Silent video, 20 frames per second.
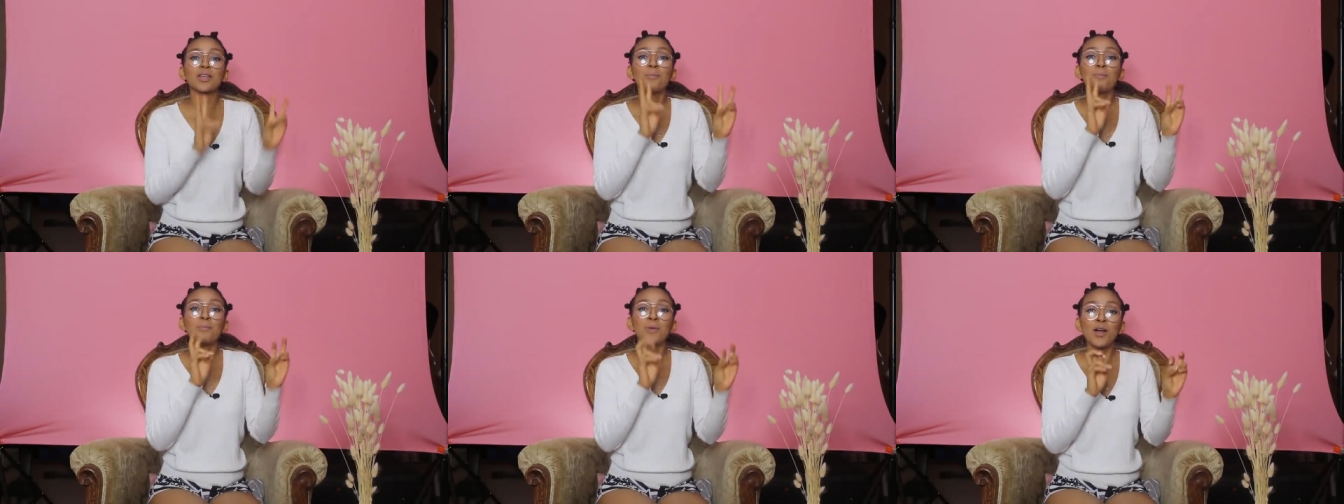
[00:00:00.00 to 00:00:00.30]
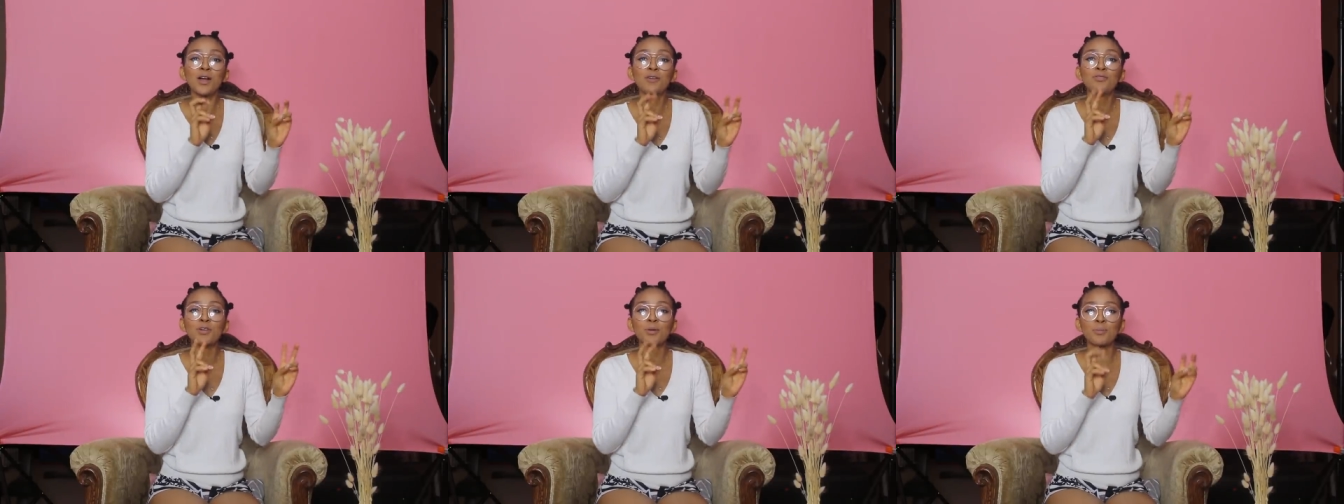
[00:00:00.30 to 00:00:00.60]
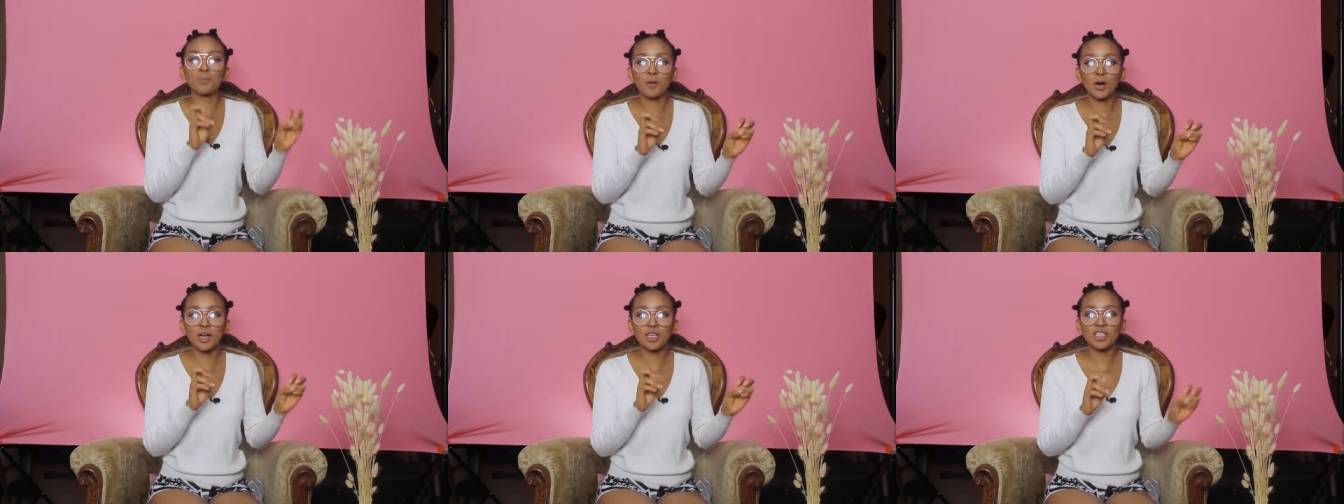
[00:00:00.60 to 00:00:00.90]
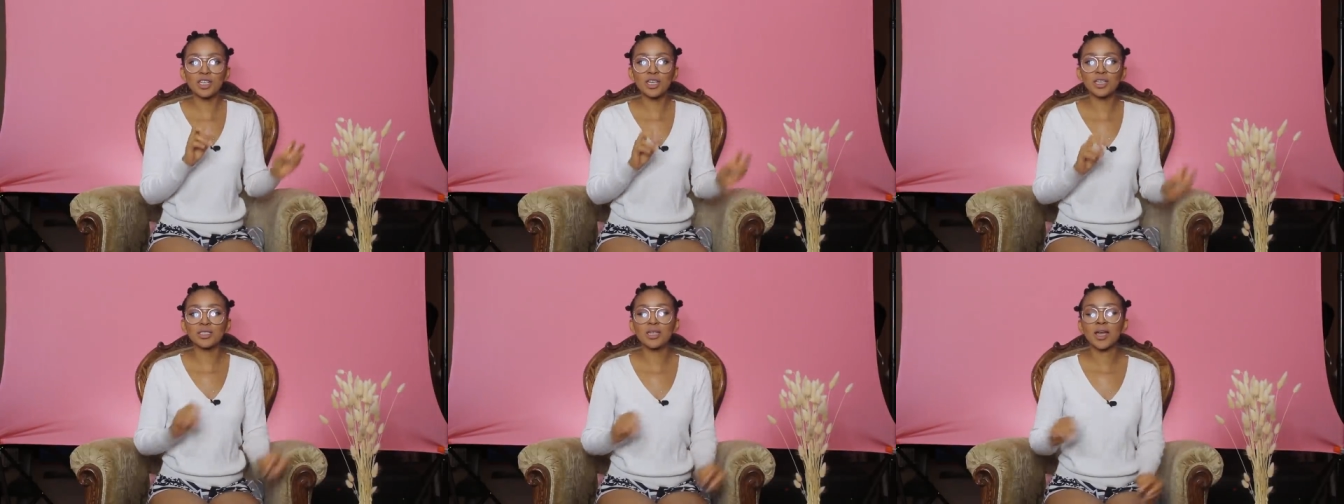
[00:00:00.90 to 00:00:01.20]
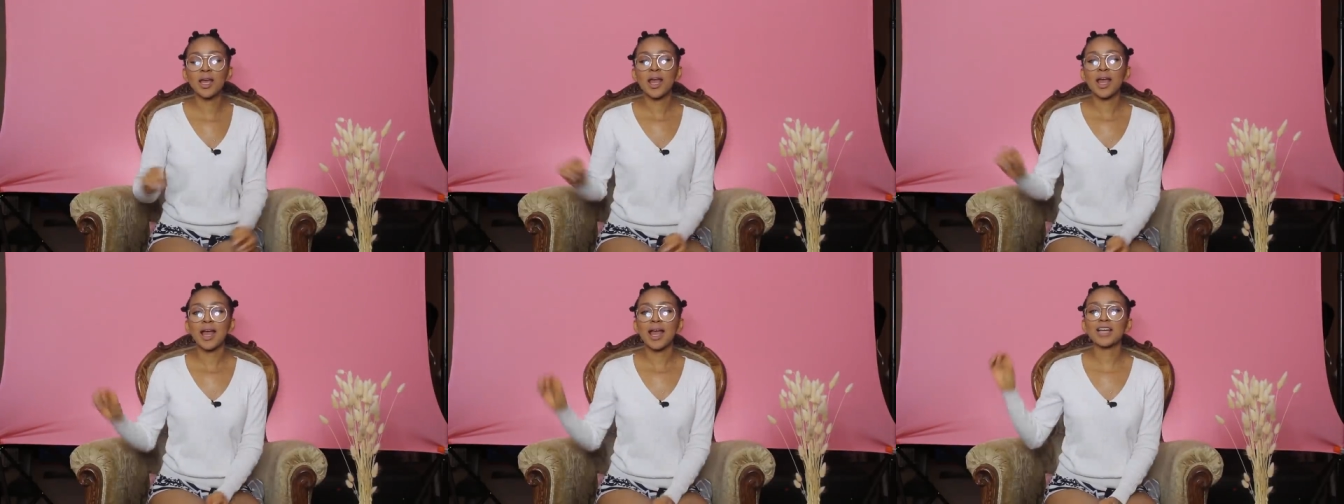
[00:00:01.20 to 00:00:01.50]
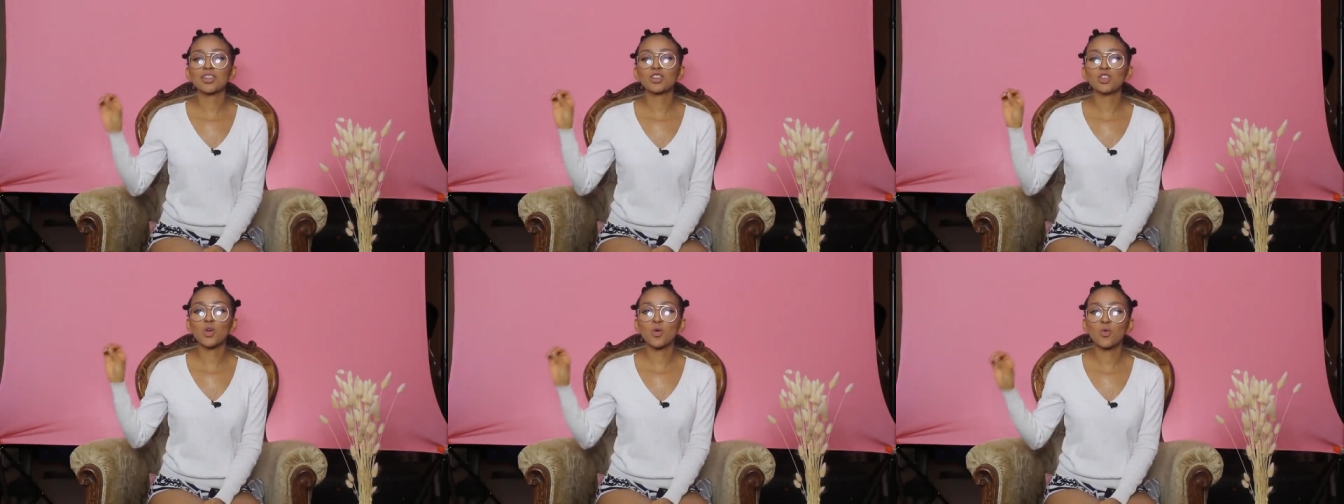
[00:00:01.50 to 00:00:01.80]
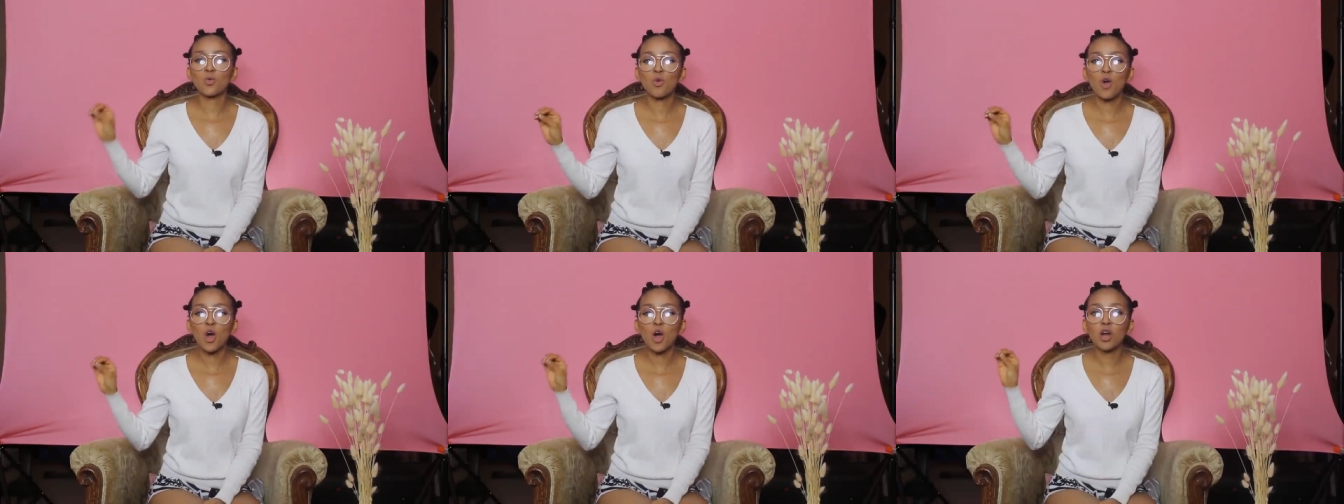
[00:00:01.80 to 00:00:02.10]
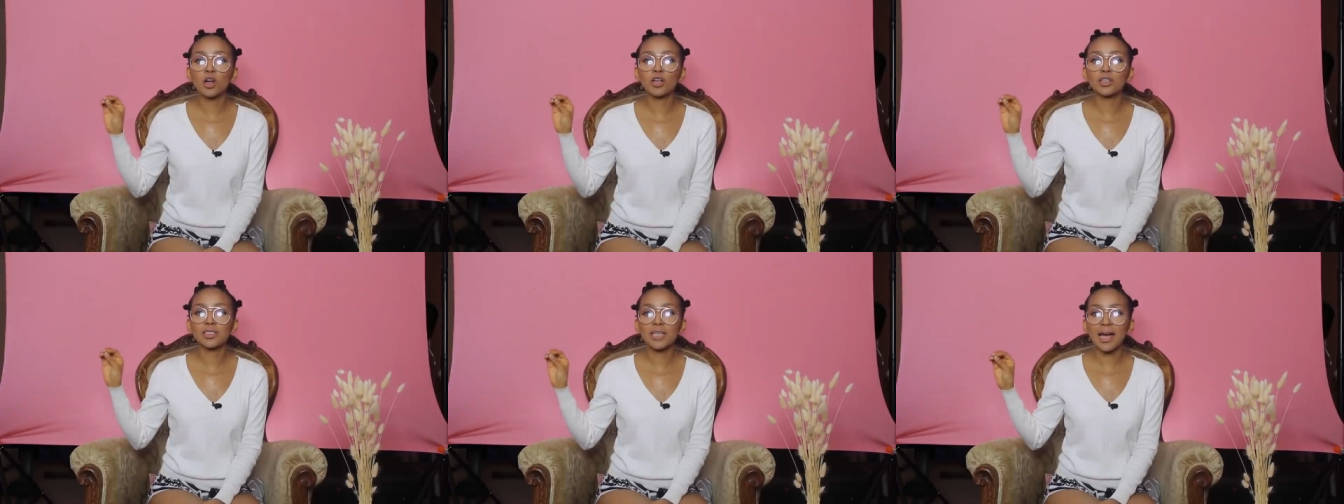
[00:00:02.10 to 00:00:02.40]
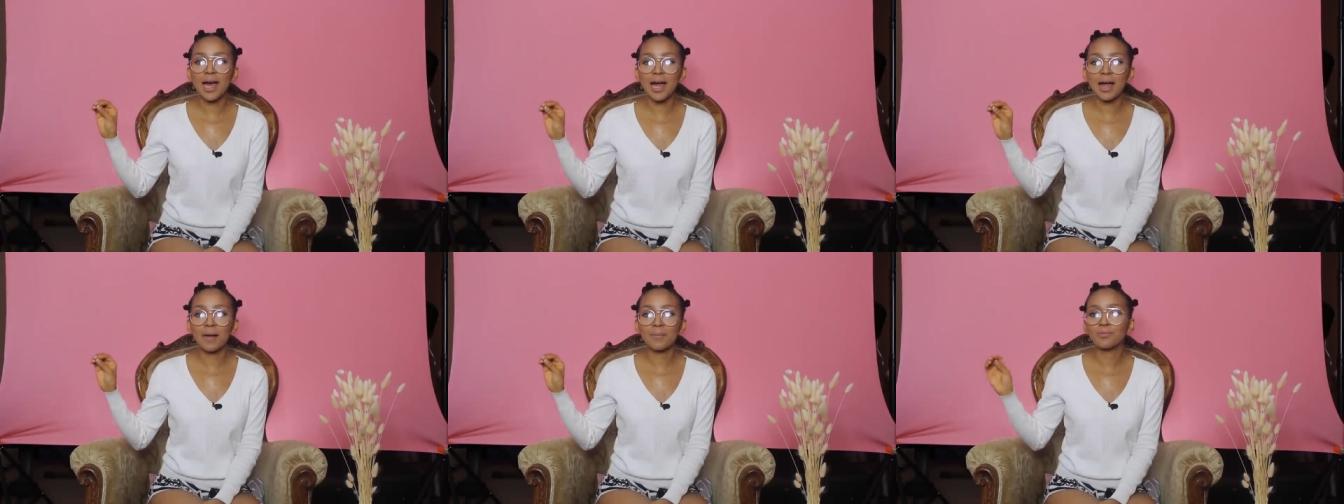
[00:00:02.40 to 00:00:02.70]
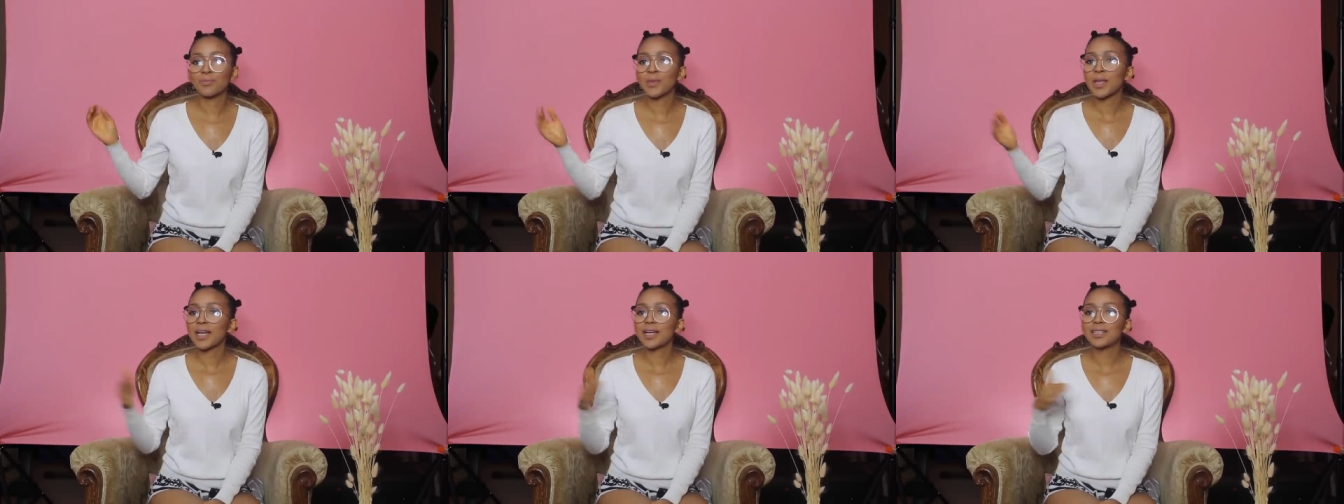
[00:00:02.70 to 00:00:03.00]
the perfect project at the wrong time.